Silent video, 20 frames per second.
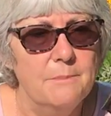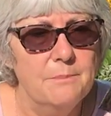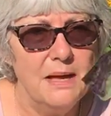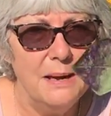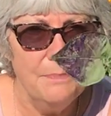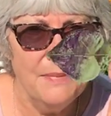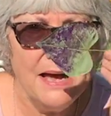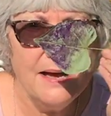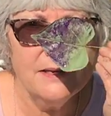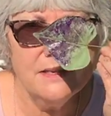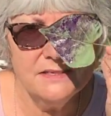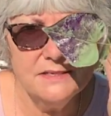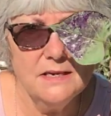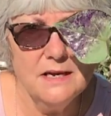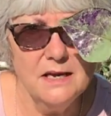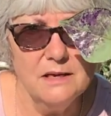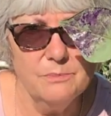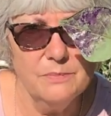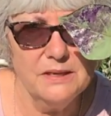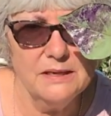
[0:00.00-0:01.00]
I'm not
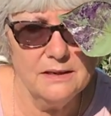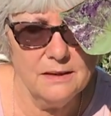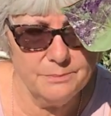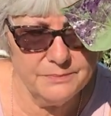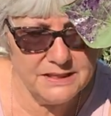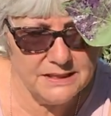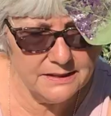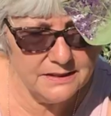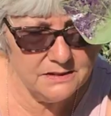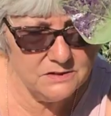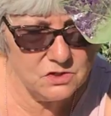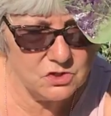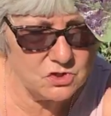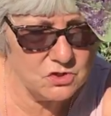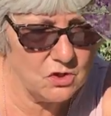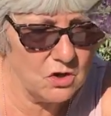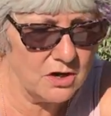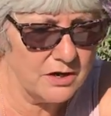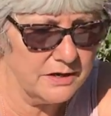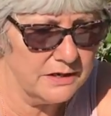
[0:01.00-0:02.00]
done, but I'm getting
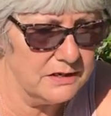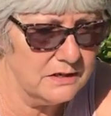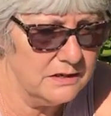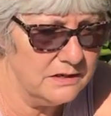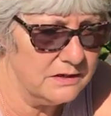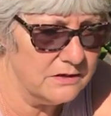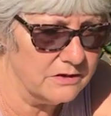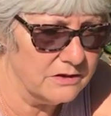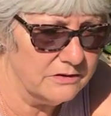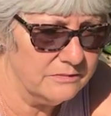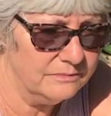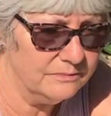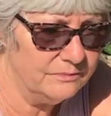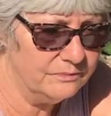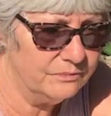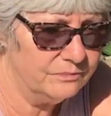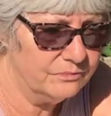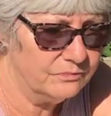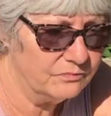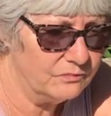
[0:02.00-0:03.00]
started here.
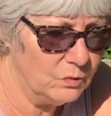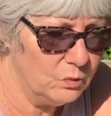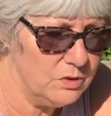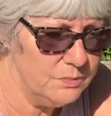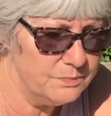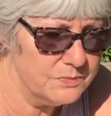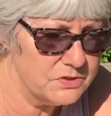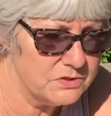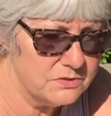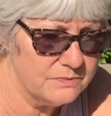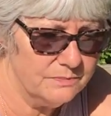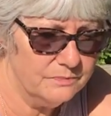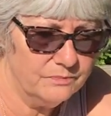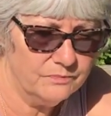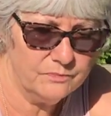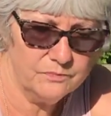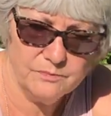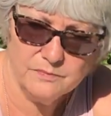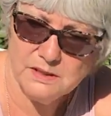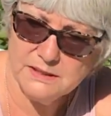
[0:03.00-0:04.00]
Whoops,
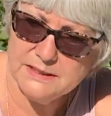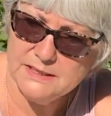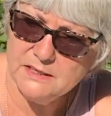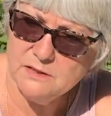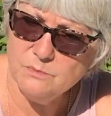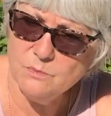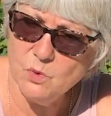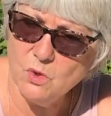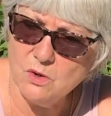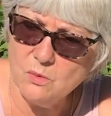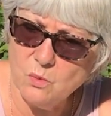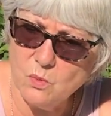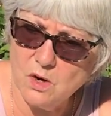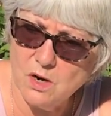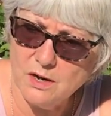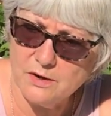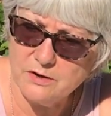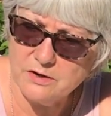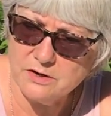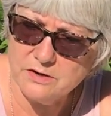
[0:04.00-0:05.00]
I need more
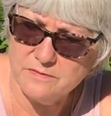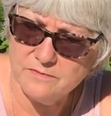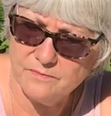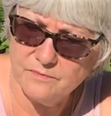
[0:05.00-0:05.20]
water.